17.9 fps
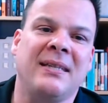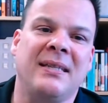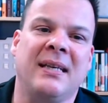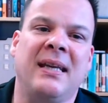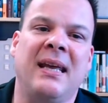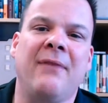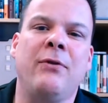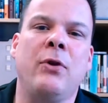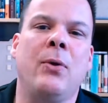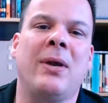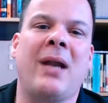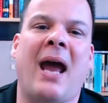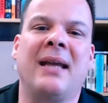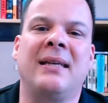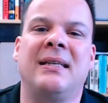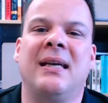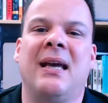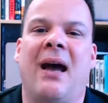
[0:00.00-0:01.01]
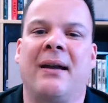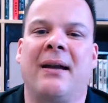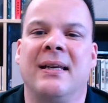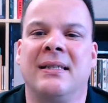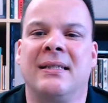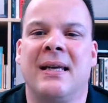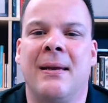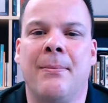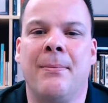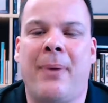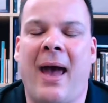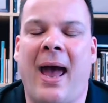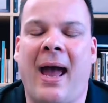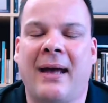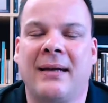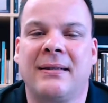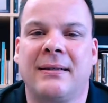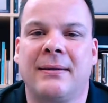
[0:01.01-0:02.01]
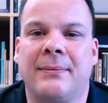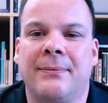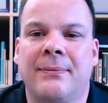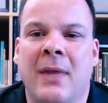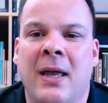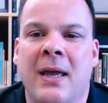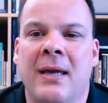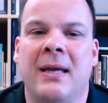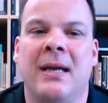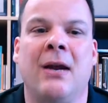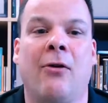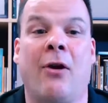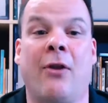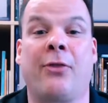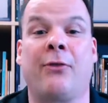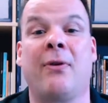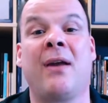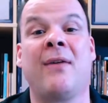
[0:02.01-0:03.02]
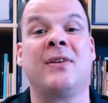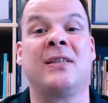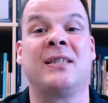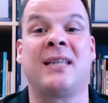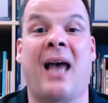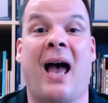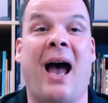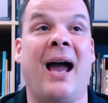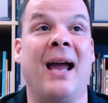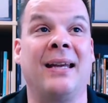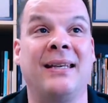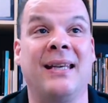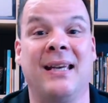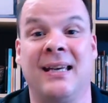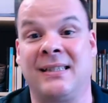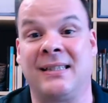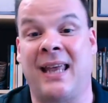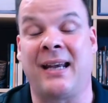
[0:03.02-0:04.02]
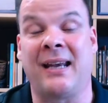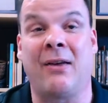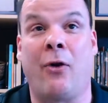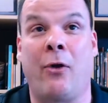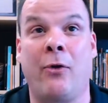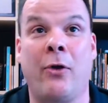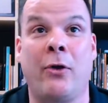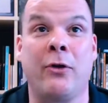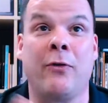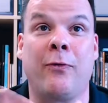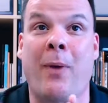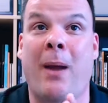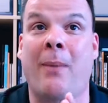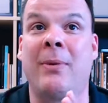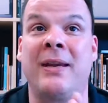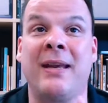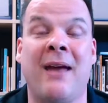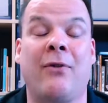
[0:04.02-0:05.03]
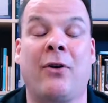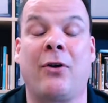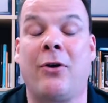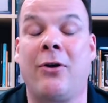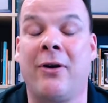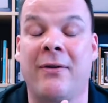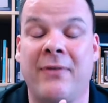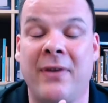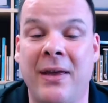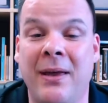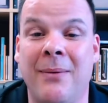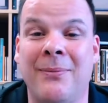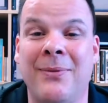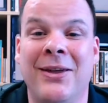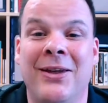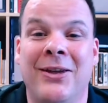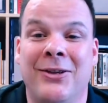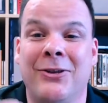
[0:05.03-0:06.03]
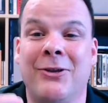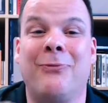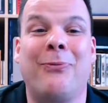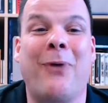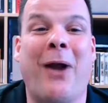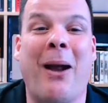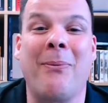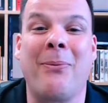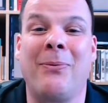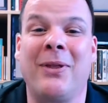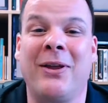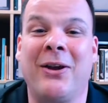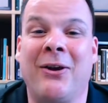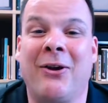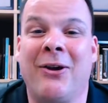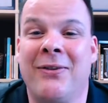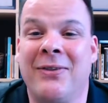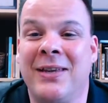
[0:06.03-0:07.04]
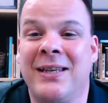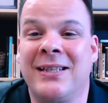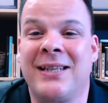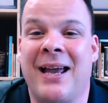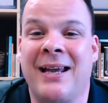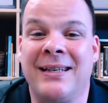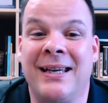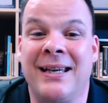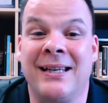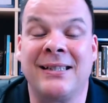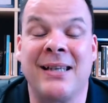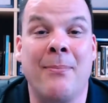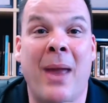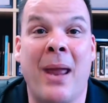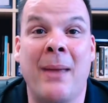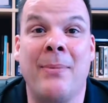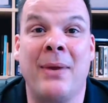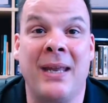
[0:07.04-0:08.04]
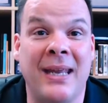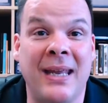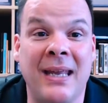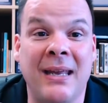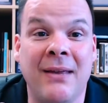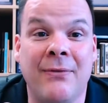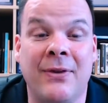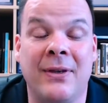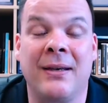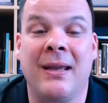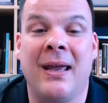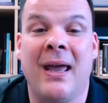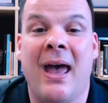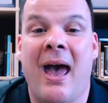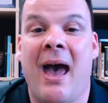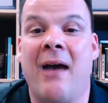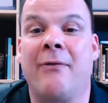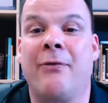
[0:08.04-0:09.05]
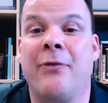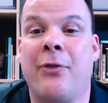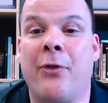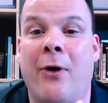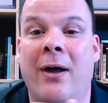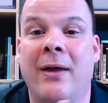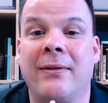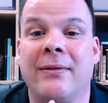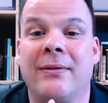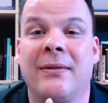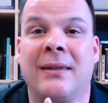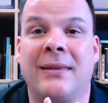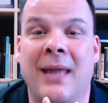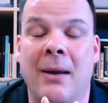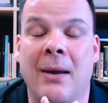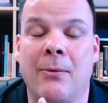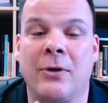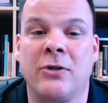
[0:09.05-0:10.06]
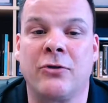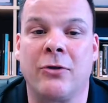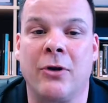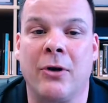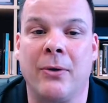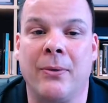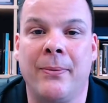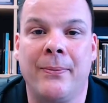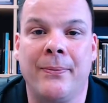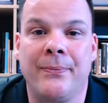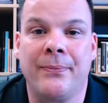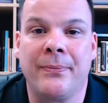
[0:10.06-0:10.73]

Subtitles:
to give you an idea on his impact, here are three of his ideas that, although you've probably never heard of him, you've probably heard of these ideas and maybe even have thought that they were true.